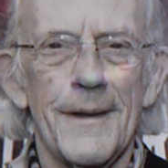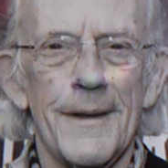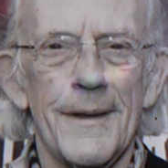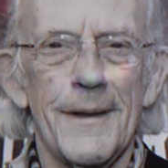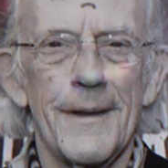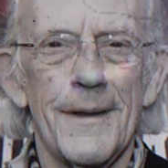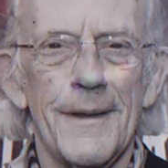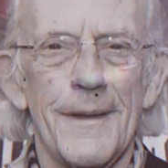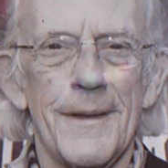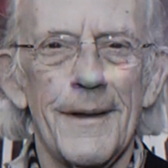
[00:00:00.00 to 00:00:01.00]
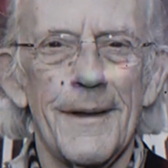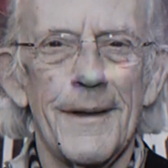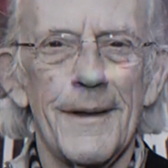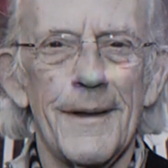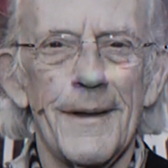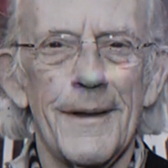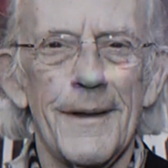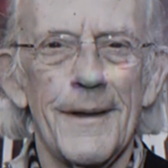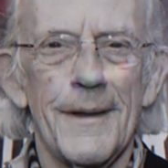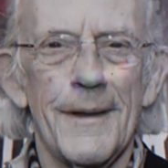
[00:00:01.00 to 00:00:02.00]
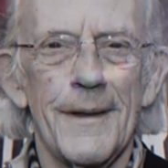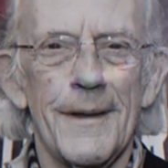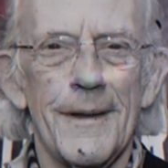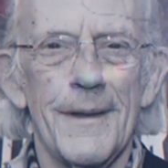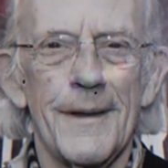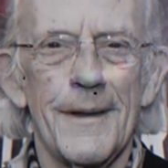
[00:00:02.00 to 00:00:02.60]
to get into character. Filming